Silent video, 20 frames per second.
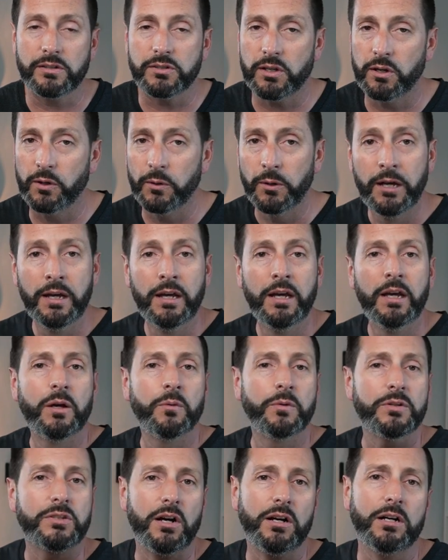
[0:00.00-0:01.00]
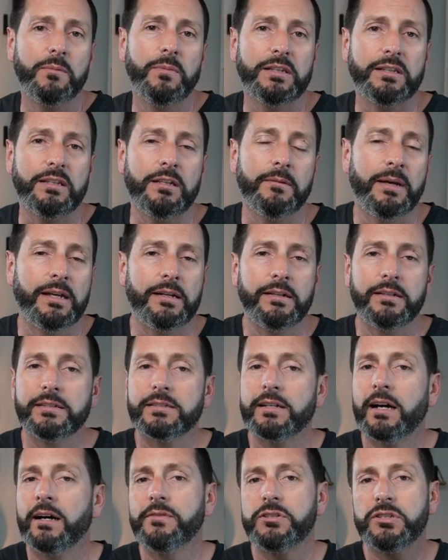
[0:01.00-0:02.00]
So we talk about the
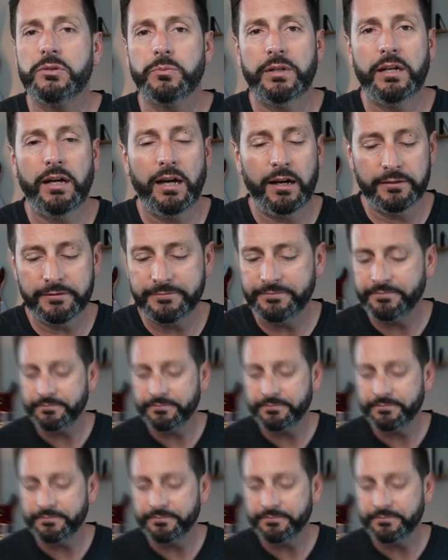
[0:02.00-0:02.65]
amenities. Obviously we have